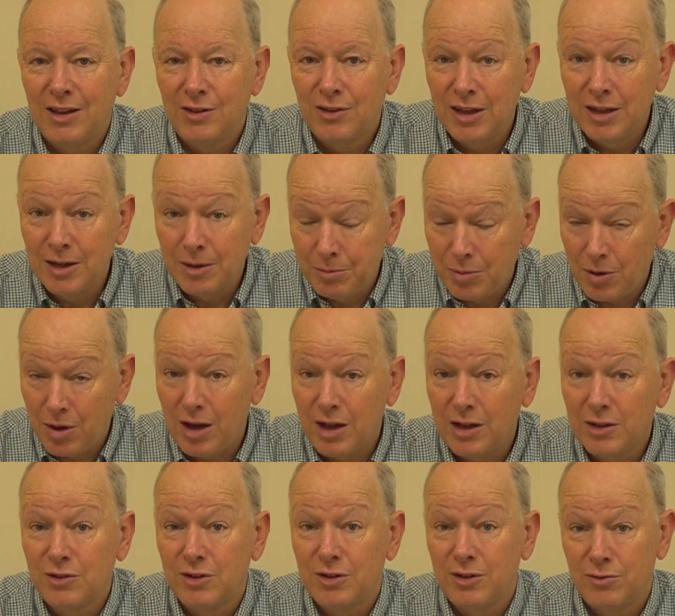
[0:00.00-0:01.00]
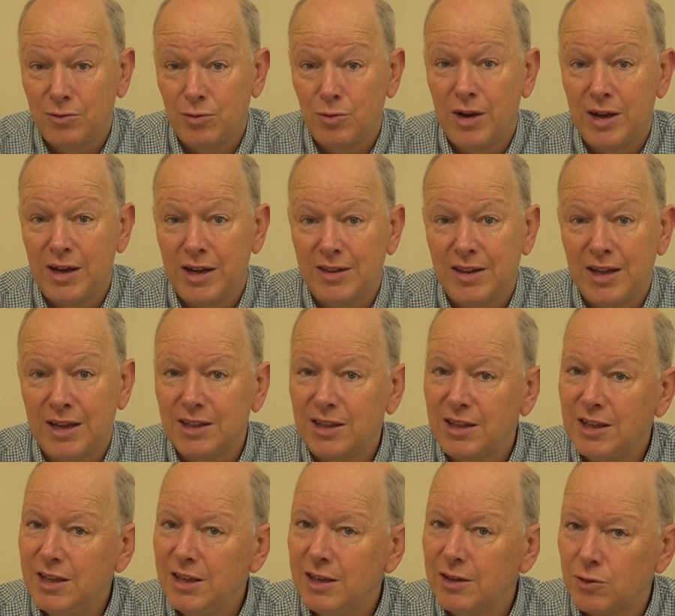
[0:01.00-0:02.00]
in a positive way, that
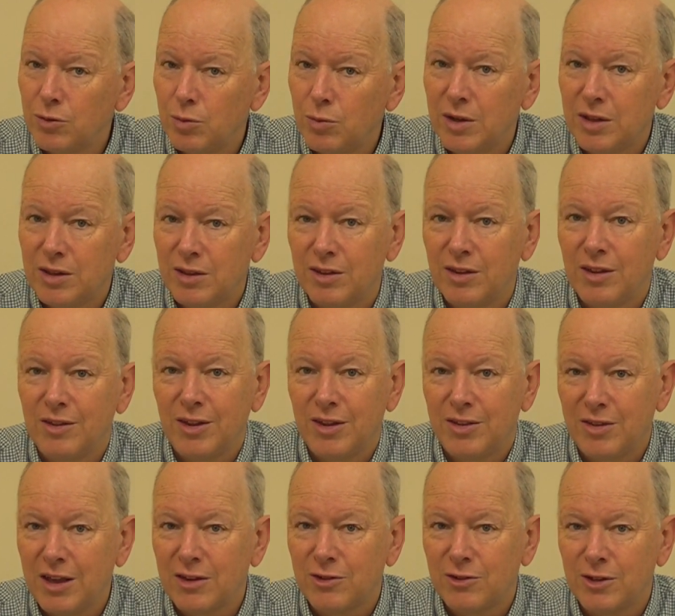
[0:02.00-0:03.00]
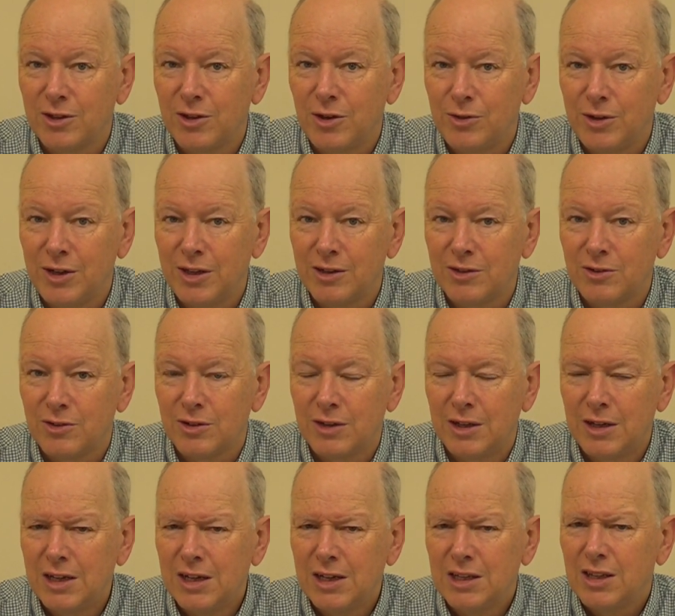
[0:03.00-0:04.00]
he is with the Thessalonians
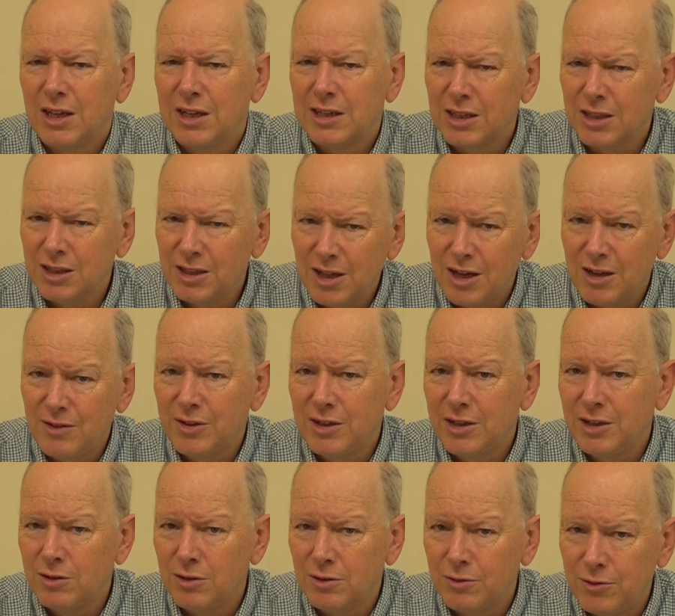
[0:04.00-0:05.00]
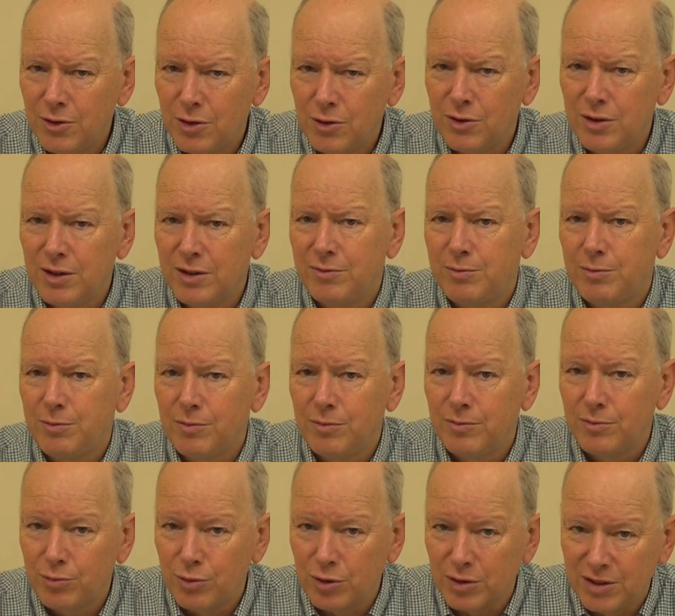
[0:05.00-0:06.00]
like a loving, devoted,
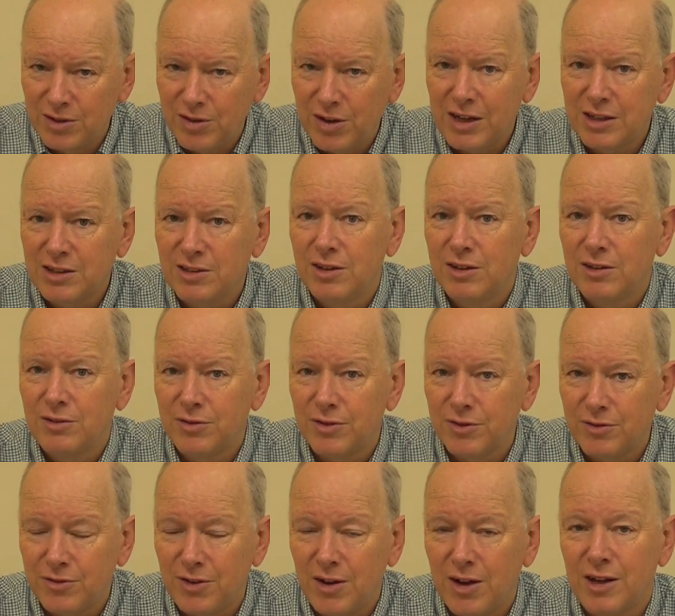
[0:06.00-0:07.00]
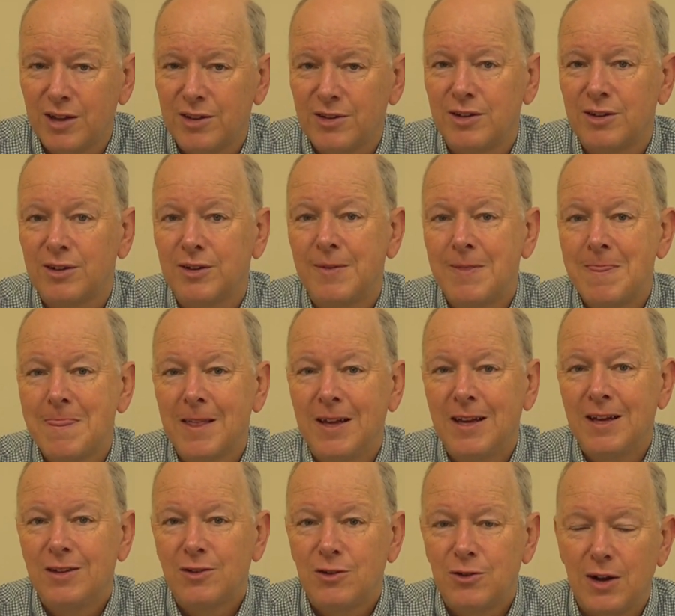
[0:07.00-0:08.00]
protective father
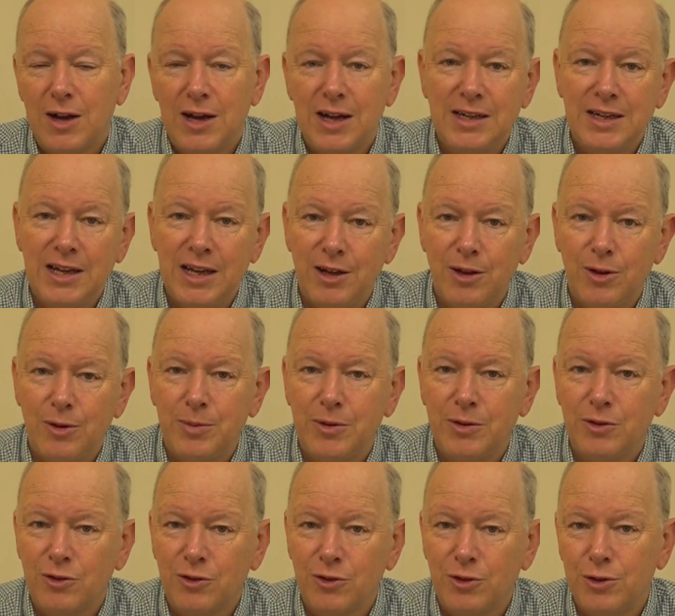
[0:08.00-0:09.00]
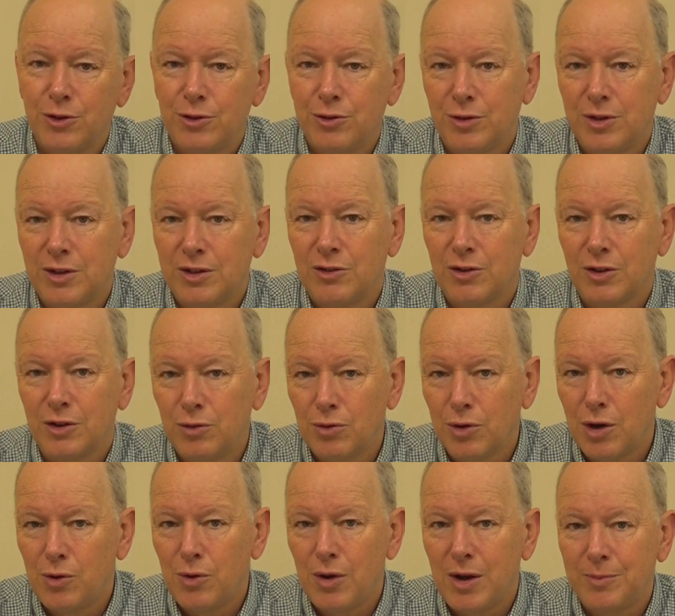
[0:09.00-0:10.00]
trying to help his children to
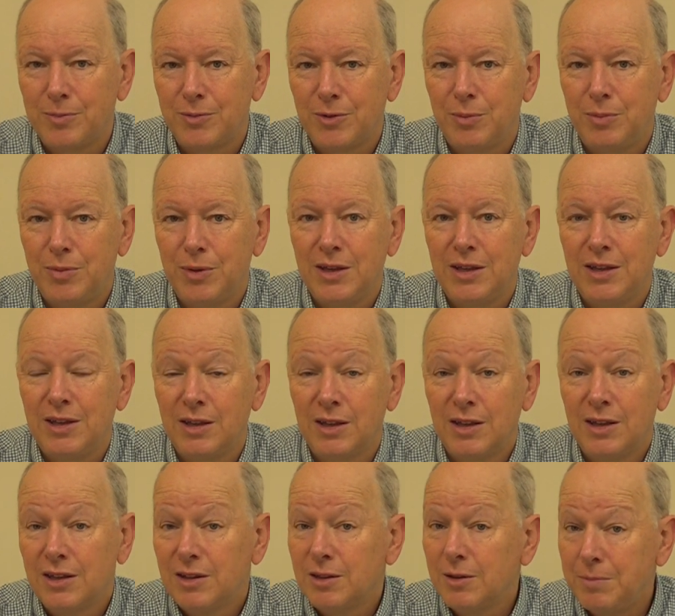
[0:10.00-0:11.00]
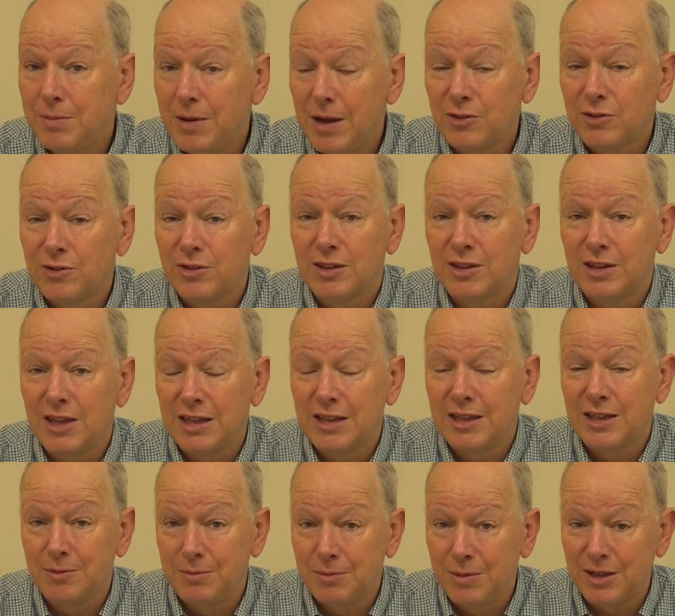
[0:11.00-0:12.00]
grow up to be the best that they
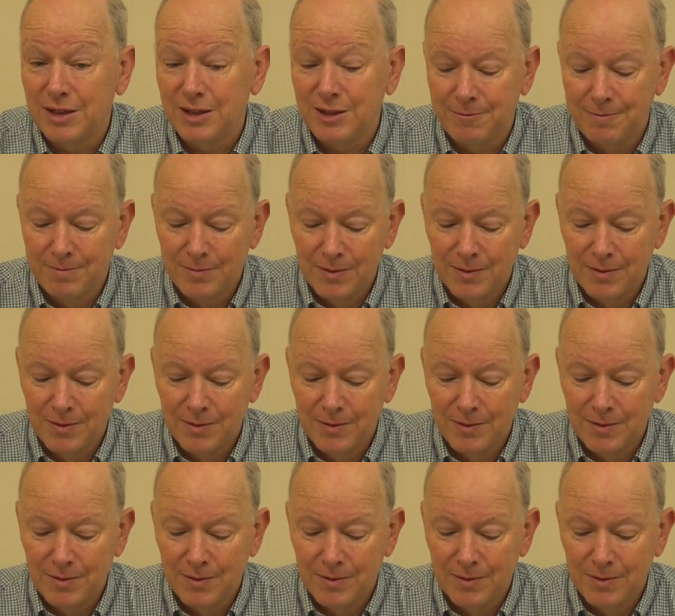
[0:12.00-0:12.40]
can be.